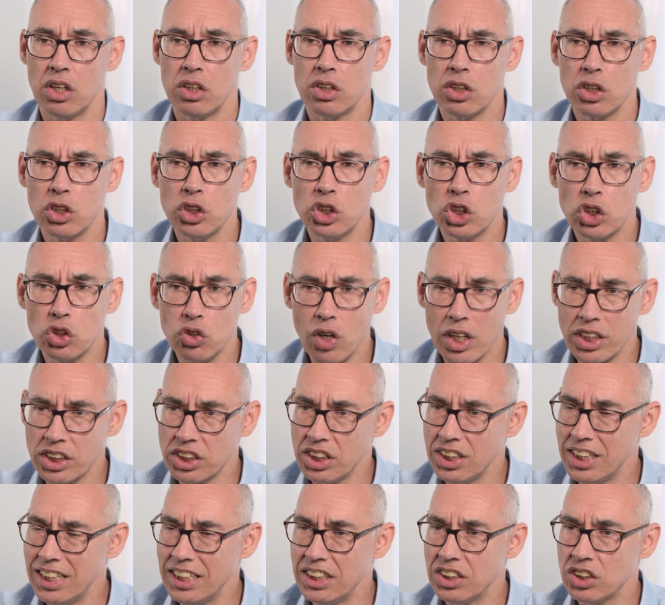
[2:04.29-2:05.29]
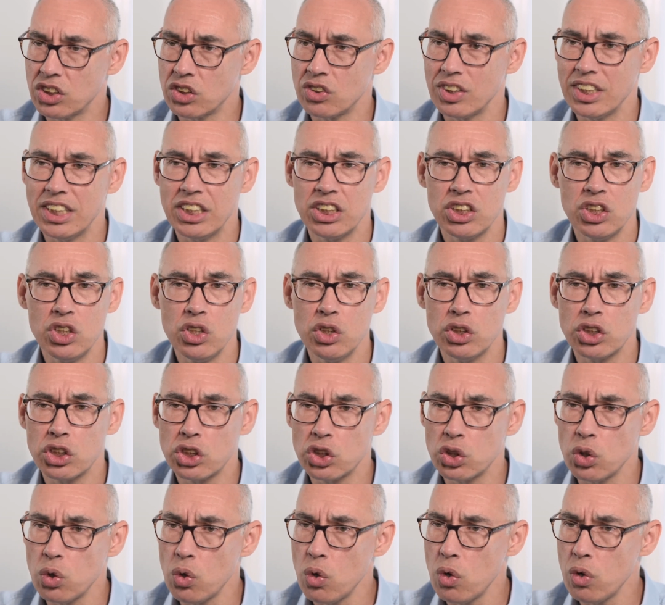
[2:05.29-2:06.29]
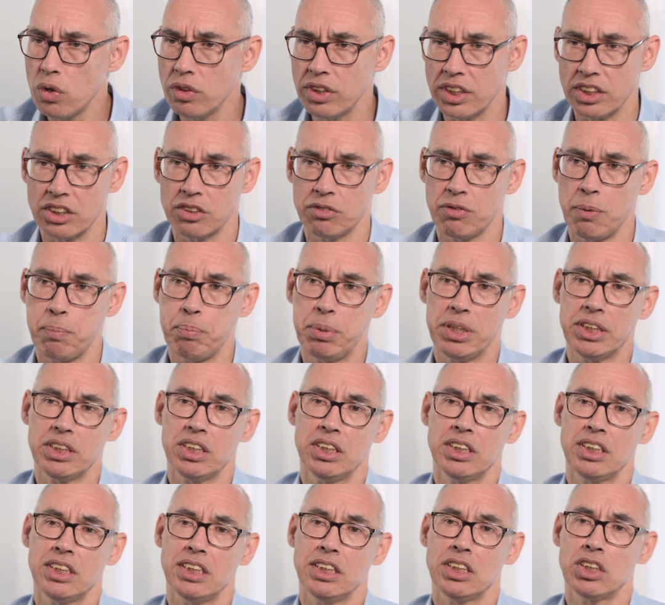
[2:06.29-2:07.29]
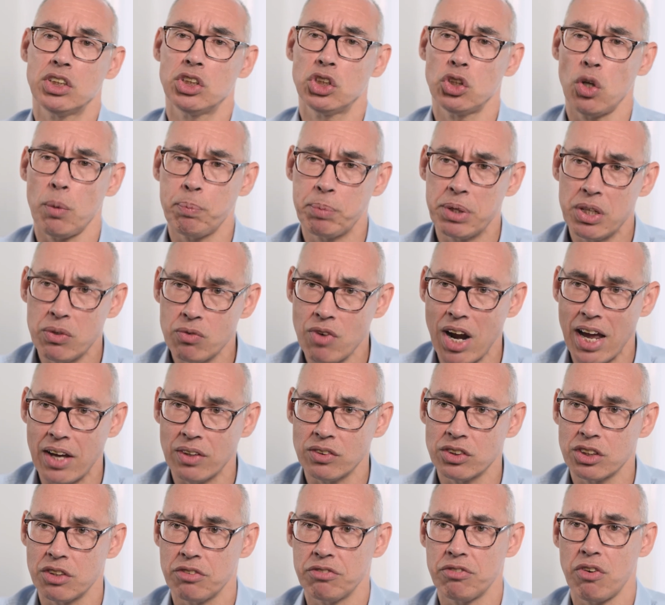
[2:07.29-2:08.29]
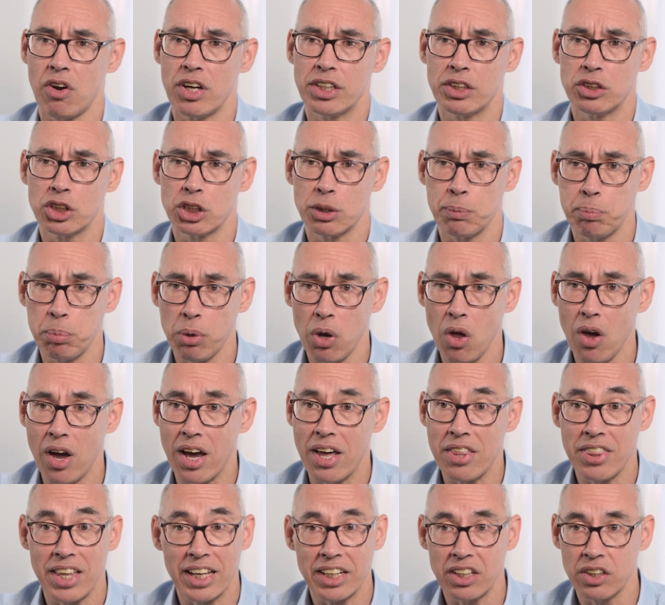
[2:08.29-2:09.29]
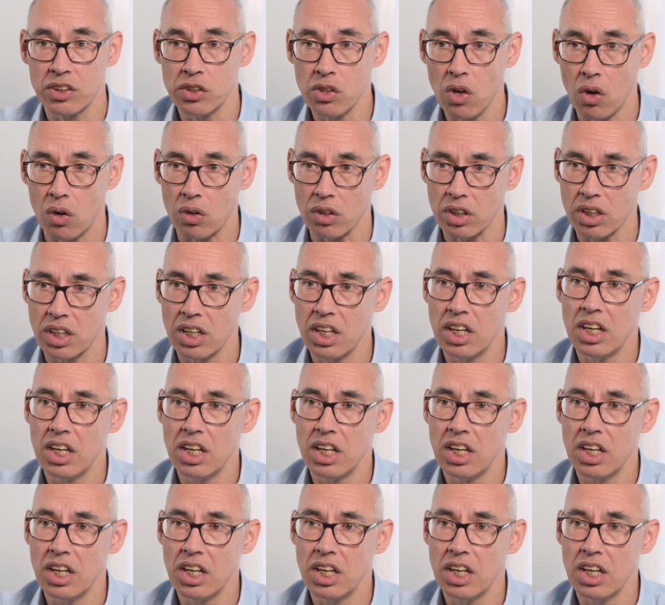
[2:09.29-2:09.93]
The construction industry is notorious for businesses shopping around to find a supplier they can knock.